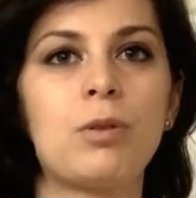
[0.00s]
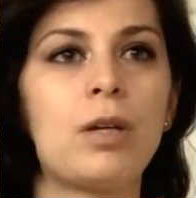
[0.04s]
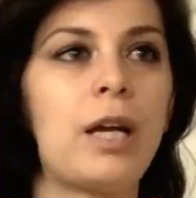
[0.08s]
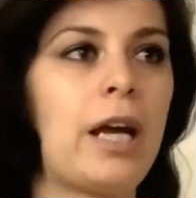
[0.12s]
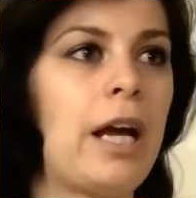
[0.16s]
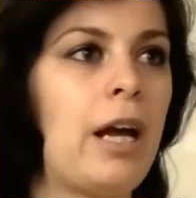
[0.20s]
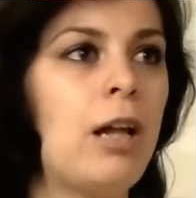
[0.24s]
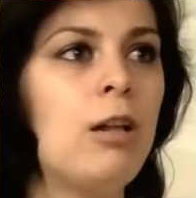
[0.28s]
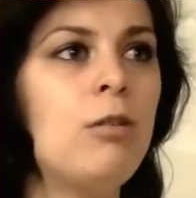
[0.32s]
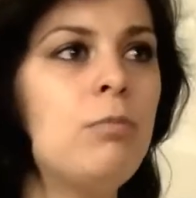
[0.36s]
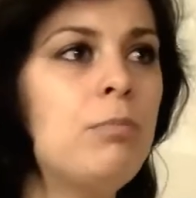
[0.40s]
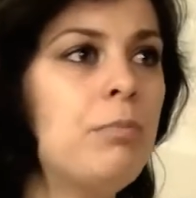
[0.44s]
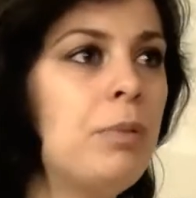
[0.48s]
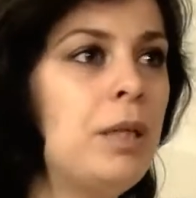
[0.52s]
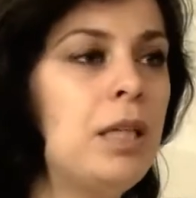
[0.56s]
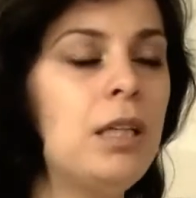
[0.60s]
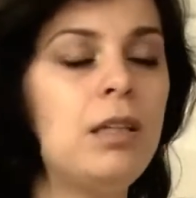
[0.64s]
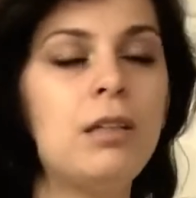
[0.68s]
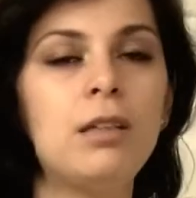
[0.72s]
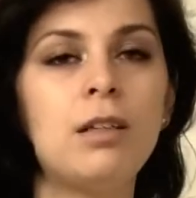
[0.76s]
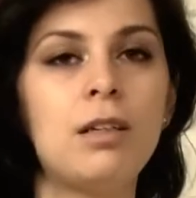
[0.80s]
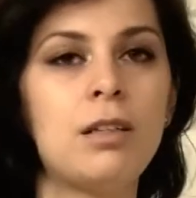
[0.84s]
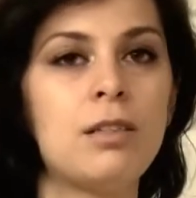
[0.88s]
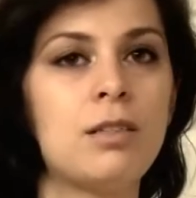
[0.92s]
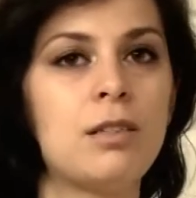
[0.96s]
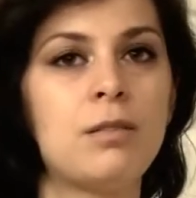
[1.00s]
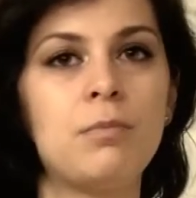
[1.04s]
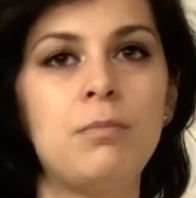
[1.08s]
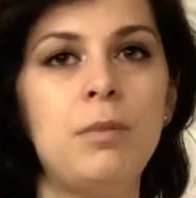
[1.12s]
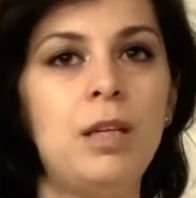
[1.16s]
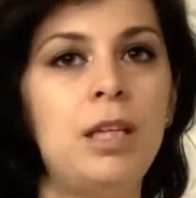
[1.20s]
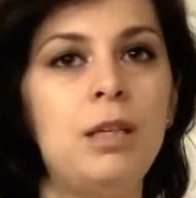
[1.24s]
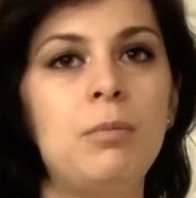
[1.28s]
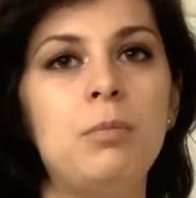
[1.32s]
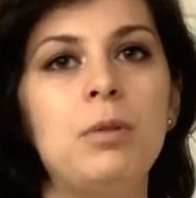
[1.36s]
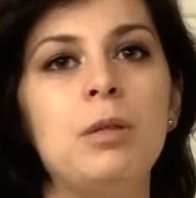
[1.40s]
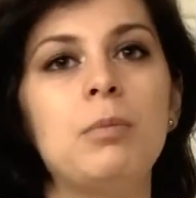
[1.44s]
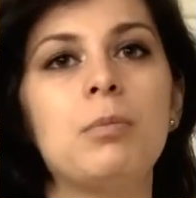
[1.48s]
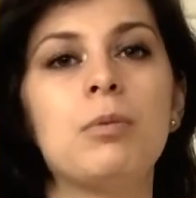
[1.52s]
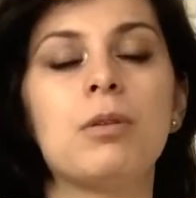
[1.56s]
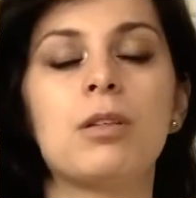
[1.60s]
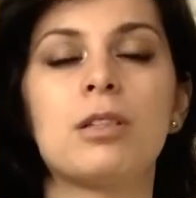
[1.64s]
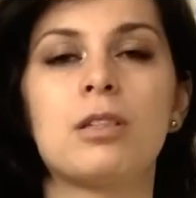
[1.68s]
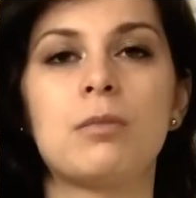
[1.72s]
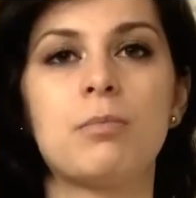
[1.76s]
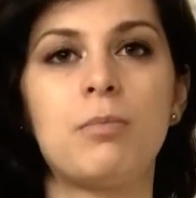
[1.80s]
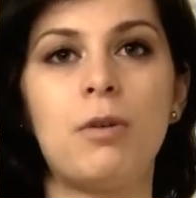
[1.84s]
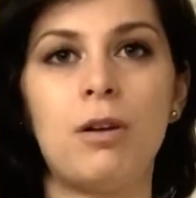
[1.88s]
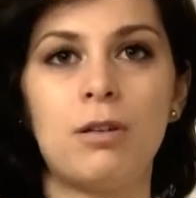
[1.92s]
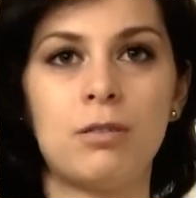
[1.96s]
or helping as many people
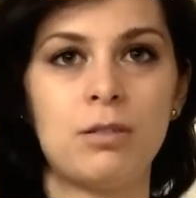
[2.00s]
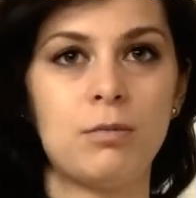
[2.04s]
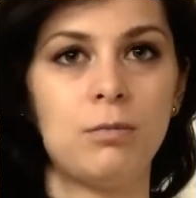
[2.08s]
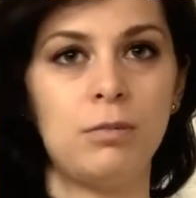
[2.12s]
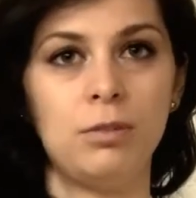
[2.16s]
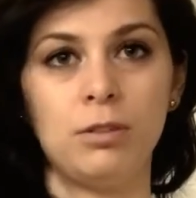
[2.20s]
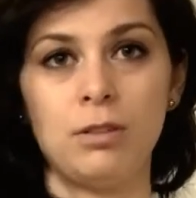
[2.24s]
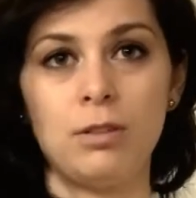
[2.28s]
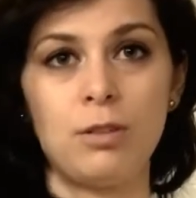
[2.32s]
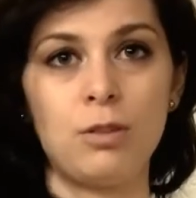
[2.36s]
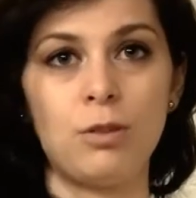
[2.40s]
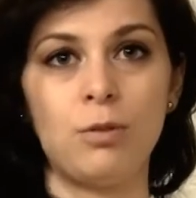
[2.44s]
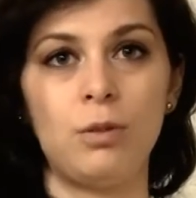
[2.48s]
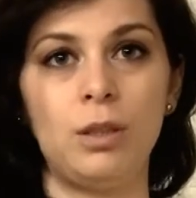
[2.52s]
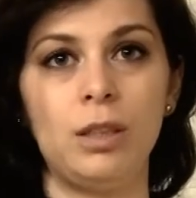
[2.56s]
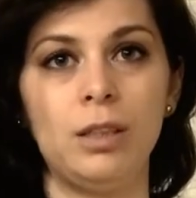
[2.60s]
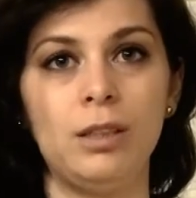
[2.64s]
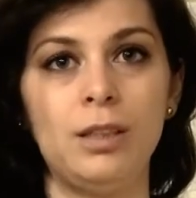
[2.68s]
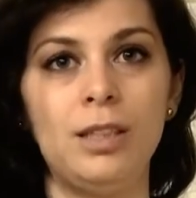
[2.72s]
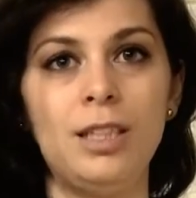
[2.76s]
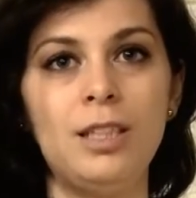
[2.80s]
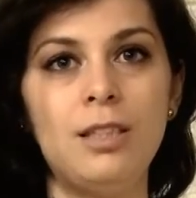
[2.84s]
as possible and so on.